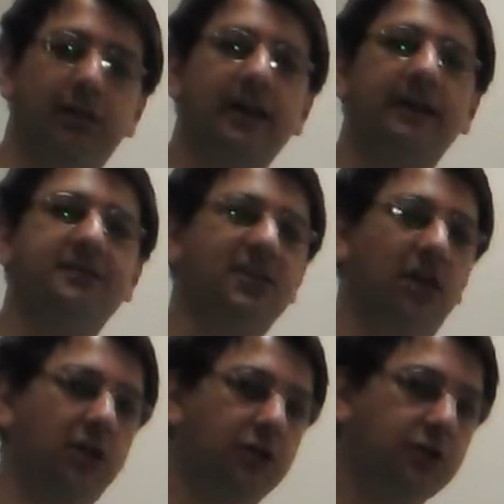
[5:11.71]
it's not
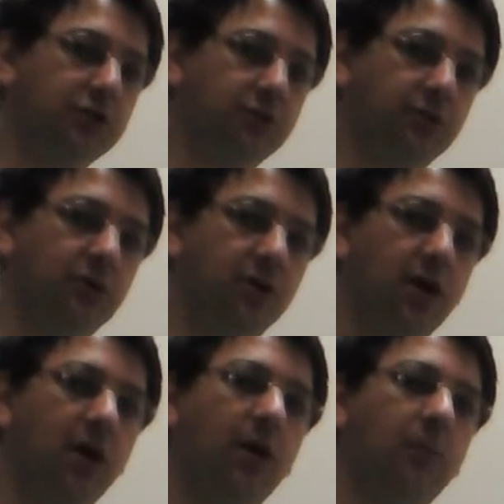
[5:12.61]
you
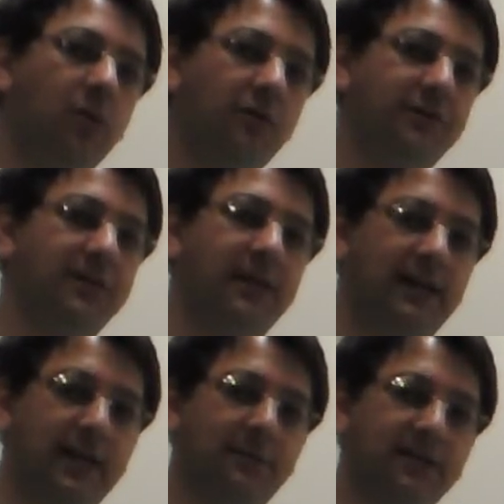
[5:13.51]
moving the
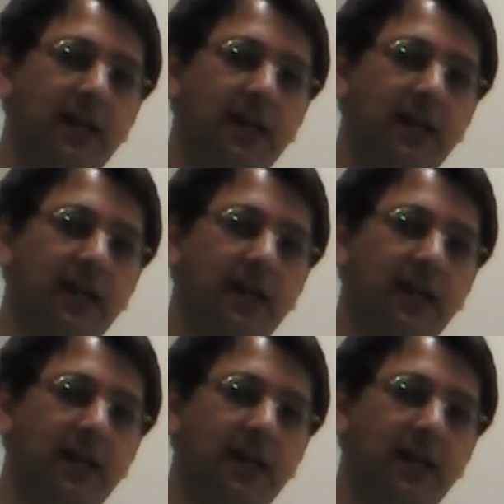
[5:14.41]
lips like